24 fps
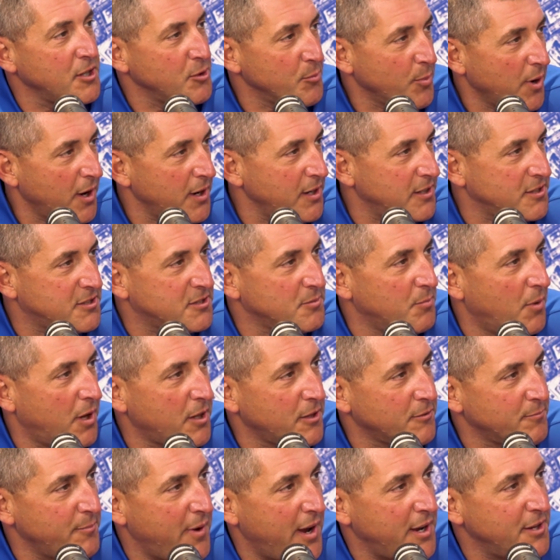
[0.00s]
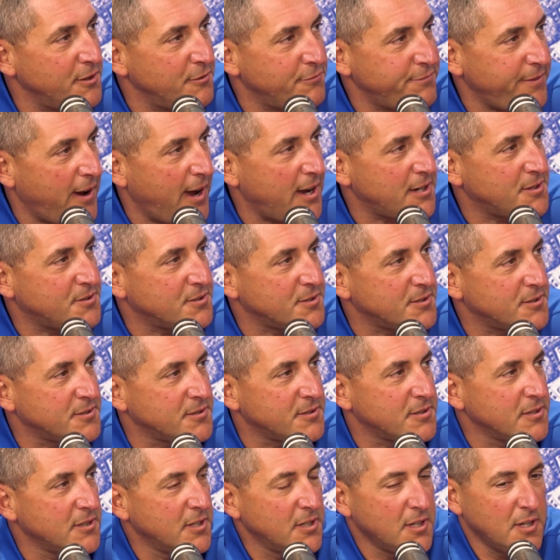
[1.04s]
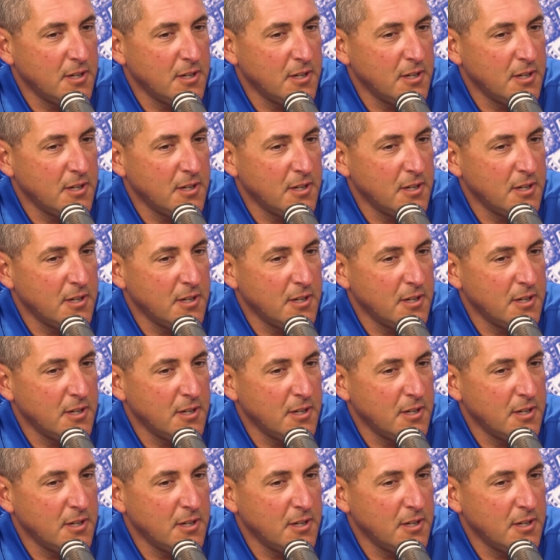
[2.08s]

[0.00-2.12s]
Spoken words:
You brought in some other manufacturers,